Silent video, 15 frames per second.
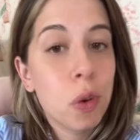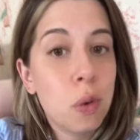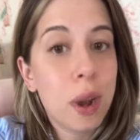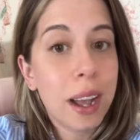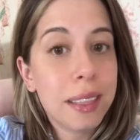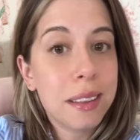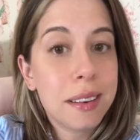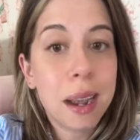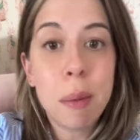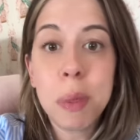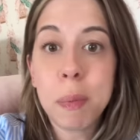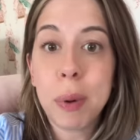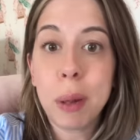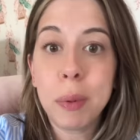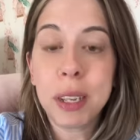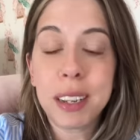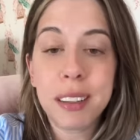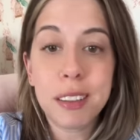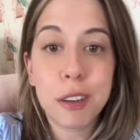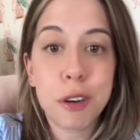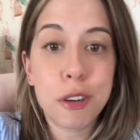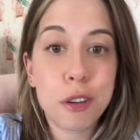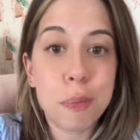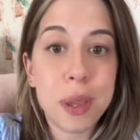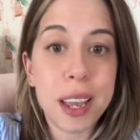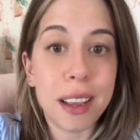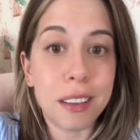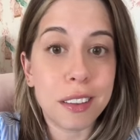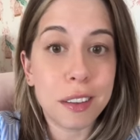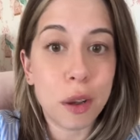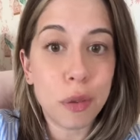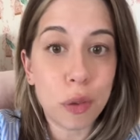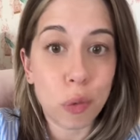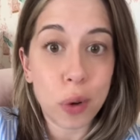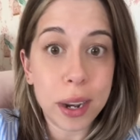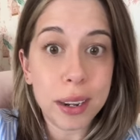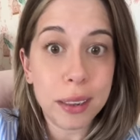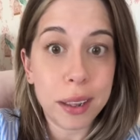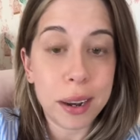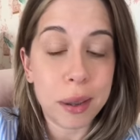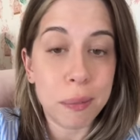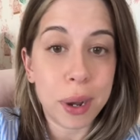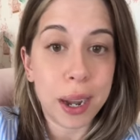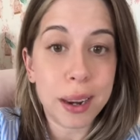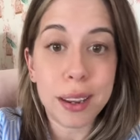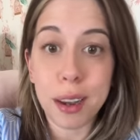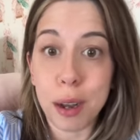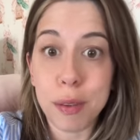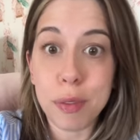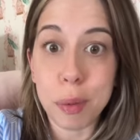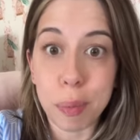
who at the time the public considered to be a self regulating body of the